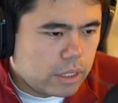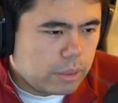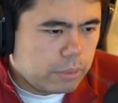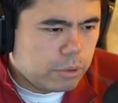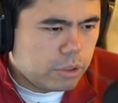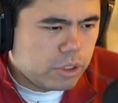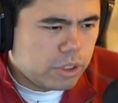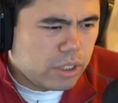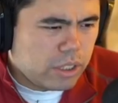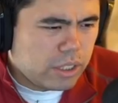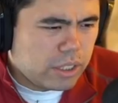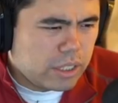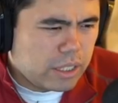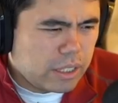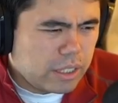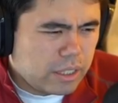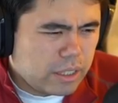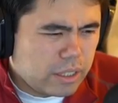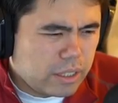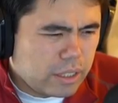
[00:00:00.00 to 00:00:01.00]
I'm just gonna.
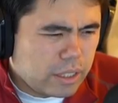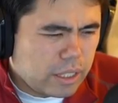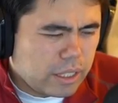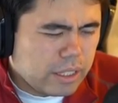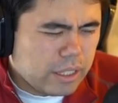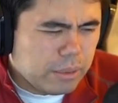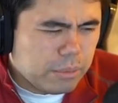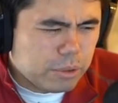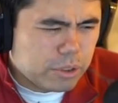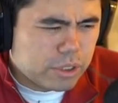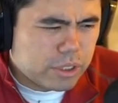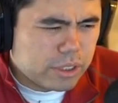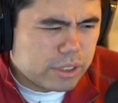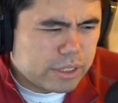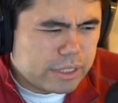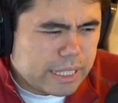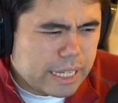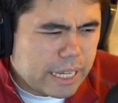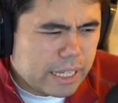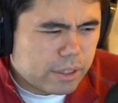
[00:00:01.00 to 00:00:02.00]
I think I'm just gonna
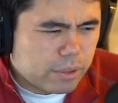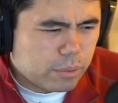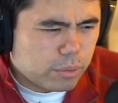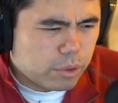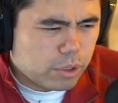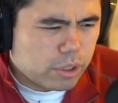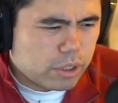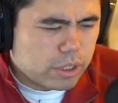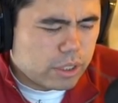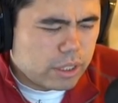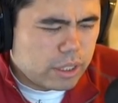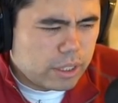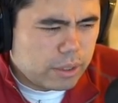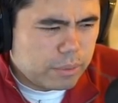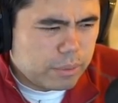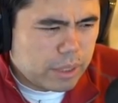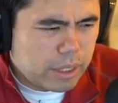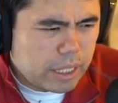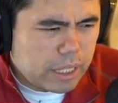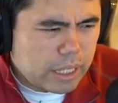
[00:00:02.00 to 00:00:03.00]
sack the rook.
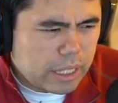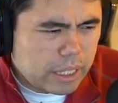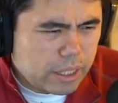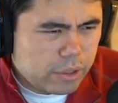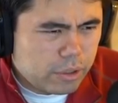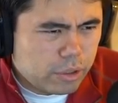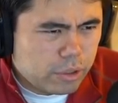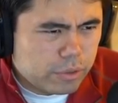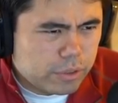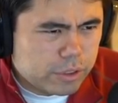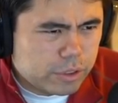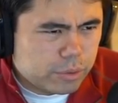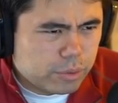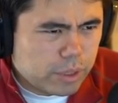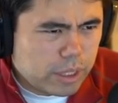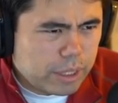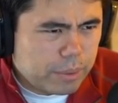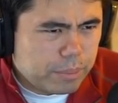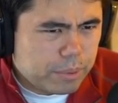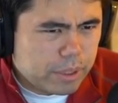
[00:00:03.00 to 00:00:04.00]
I, I I don't know if it's
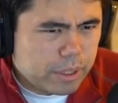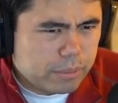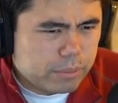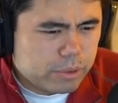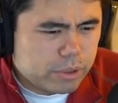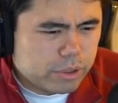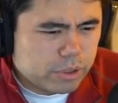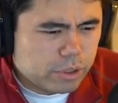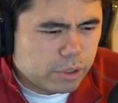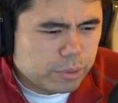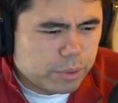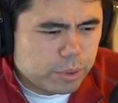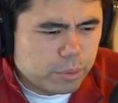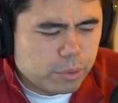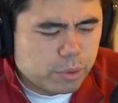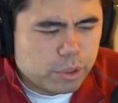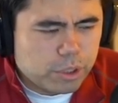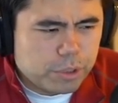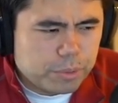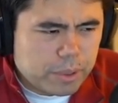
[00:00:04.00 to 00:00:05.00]
right, but I'm just a little bit
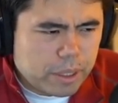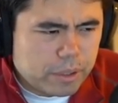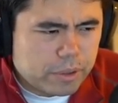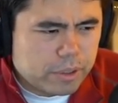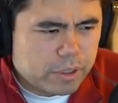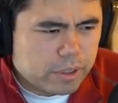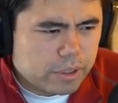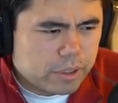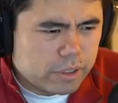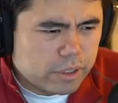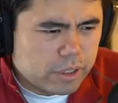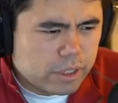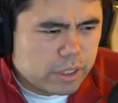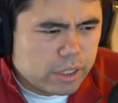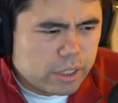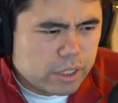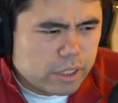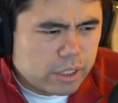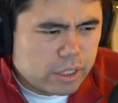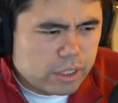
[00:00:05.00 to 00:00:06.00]
worried about the
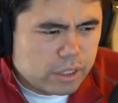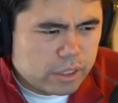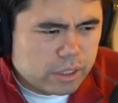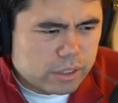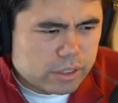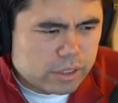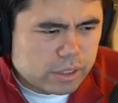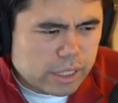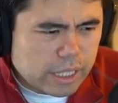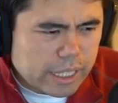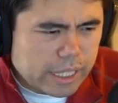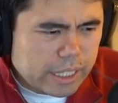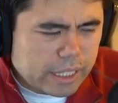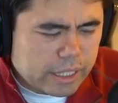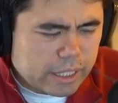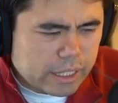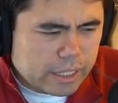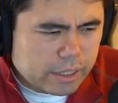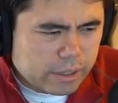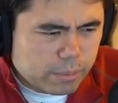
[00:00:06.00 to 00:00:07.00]
this
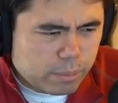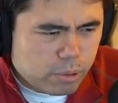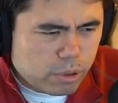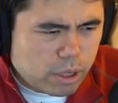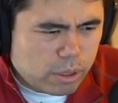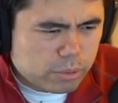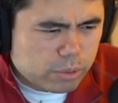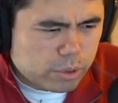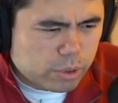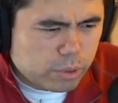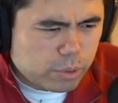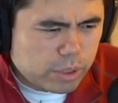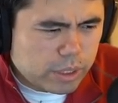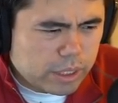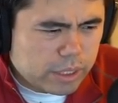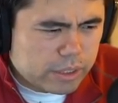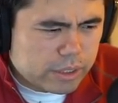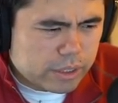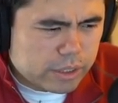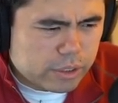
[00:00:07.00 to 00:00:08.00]
knight and the problems with queen
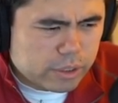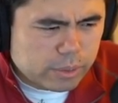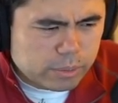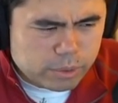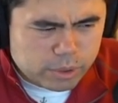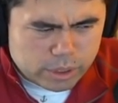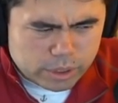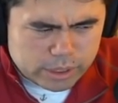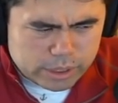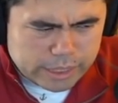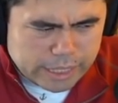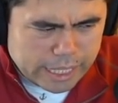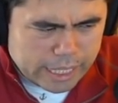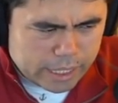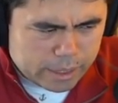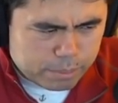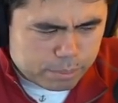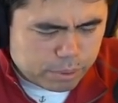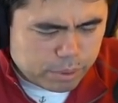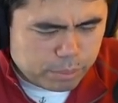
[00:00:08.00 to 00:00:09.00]
a6. So I'm just gonna
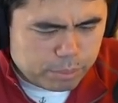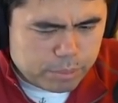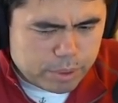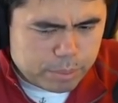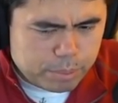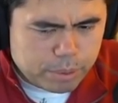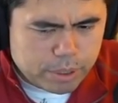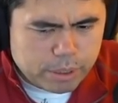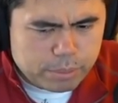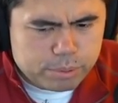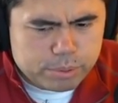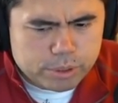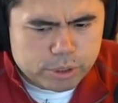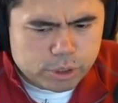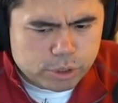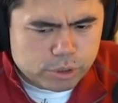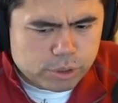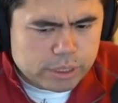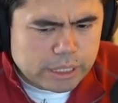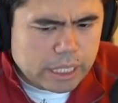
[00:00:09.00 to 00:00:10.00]
sack play a
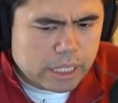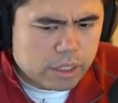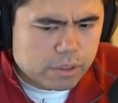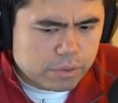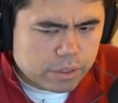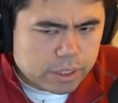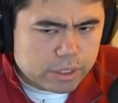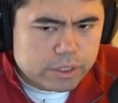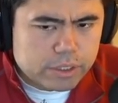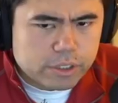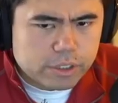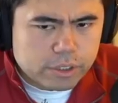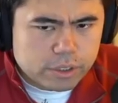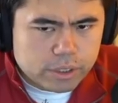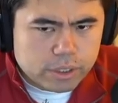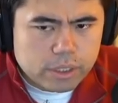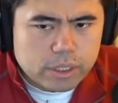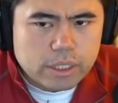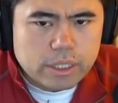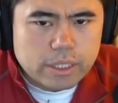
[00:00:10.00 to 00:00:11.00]
positional sacrifice here.